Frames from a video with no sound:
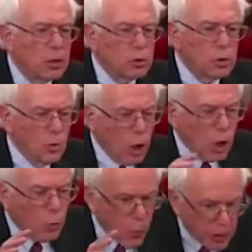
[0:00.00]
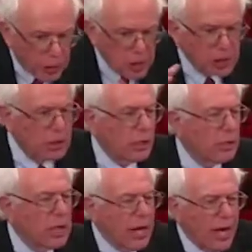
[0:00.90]
to work with the
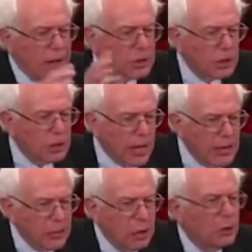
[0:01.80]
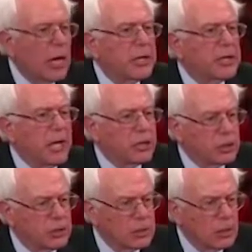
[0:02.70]
Security Council and the United
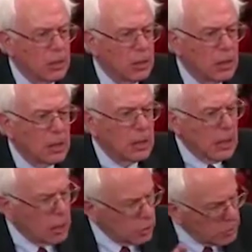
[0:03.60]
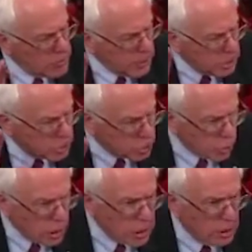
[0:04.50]
Nations. And it would be an
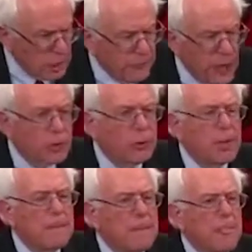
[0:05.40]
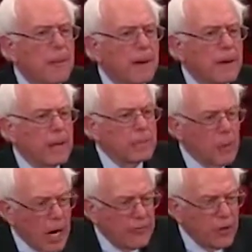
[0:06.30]
extraordinary victory, in
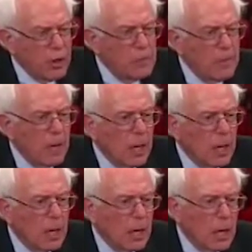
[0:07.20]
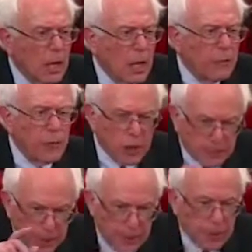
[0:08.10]
my view, for the
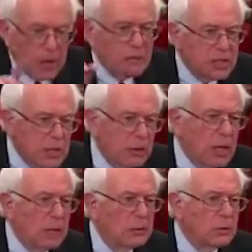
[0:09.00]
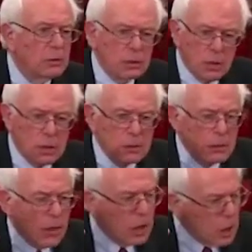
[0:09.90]
people of Syria, who
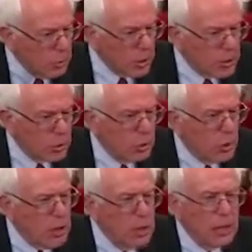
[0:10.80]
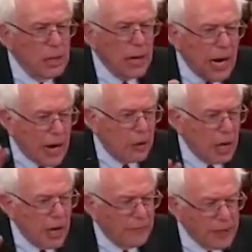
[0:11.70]
are going through
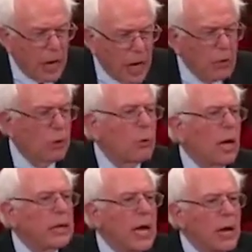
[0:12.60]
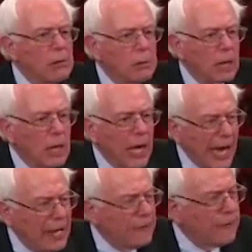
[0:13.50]
horror after horror right now,
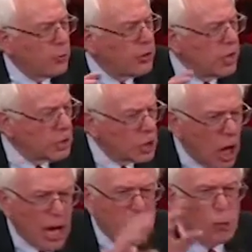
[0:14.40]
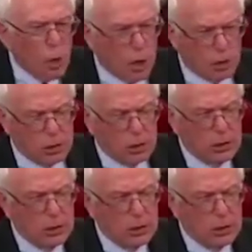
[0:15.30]
and for the entire world,